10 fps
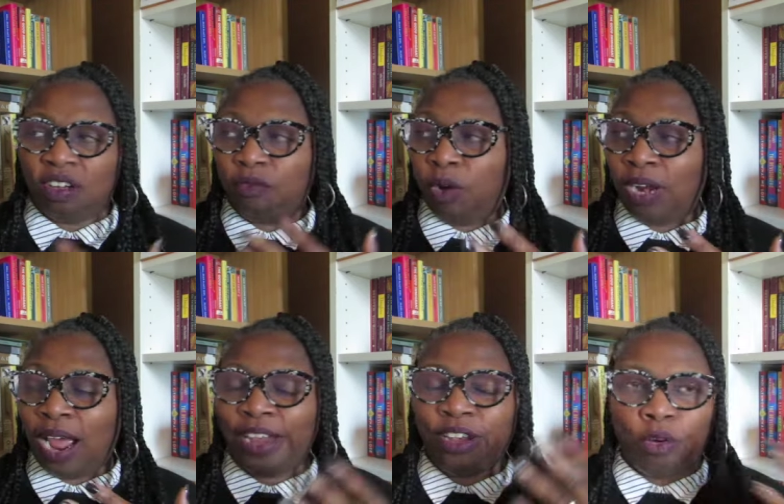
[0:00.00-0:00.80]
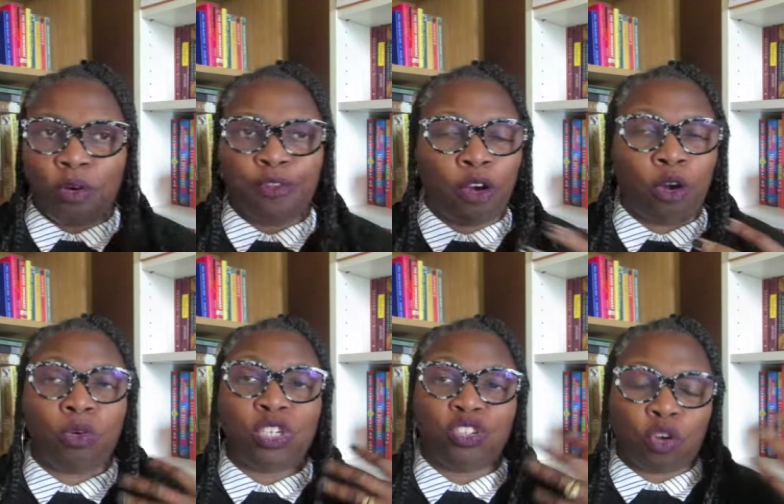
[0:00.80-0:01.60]
of what I know of her,
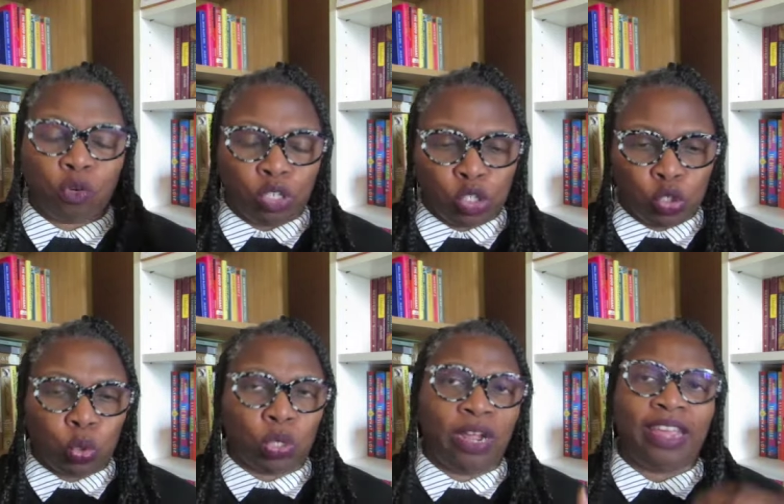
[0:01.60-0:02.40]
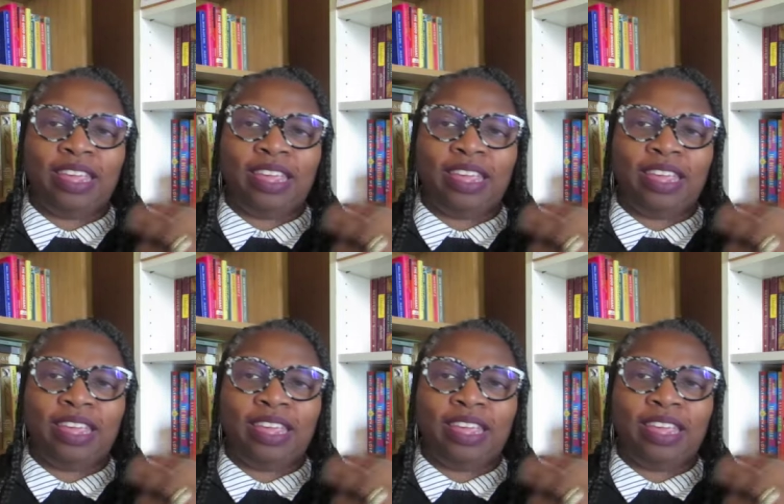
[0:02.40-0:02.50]
which is Corregidora,